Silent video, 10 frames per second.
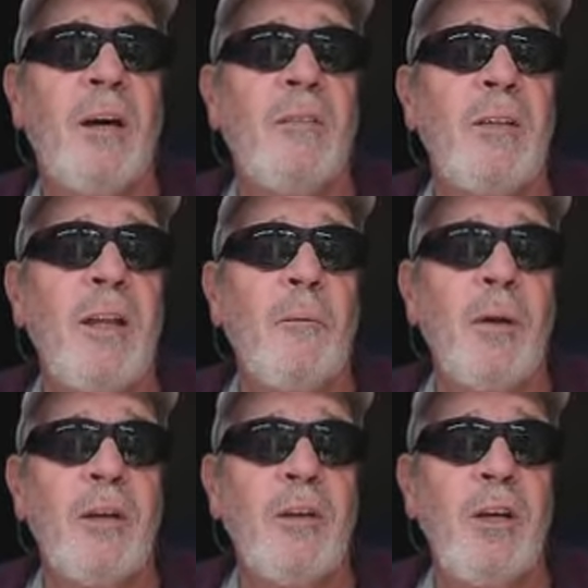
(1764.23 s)

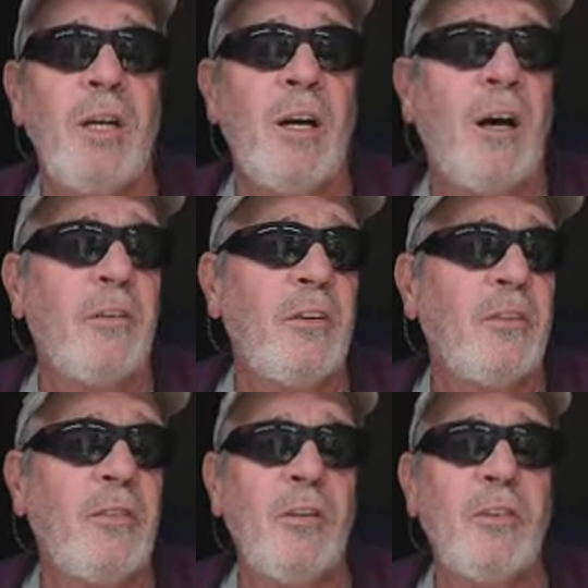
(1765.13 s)
that we can do here
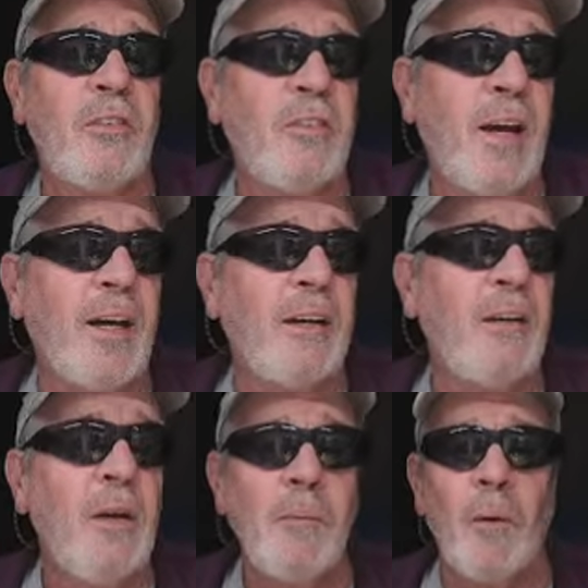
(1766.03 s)
on this focus
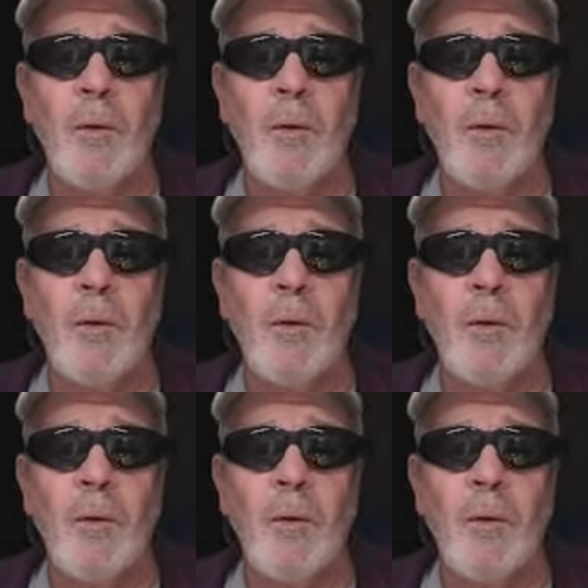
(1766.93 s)
stack.